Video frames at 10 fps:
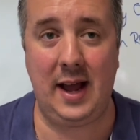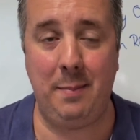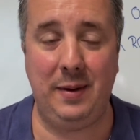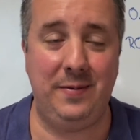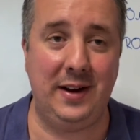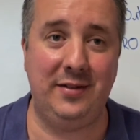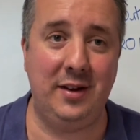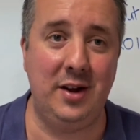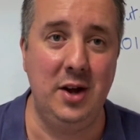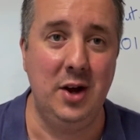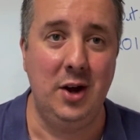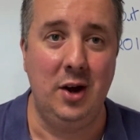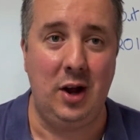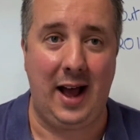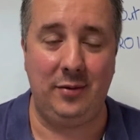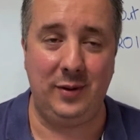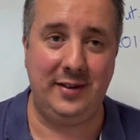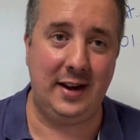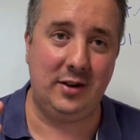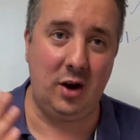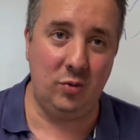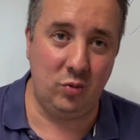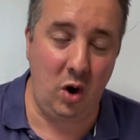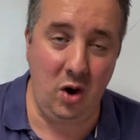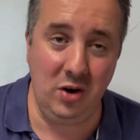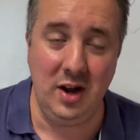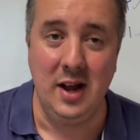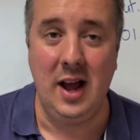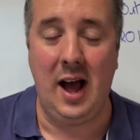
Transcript: can be things that, as we said, go wrong.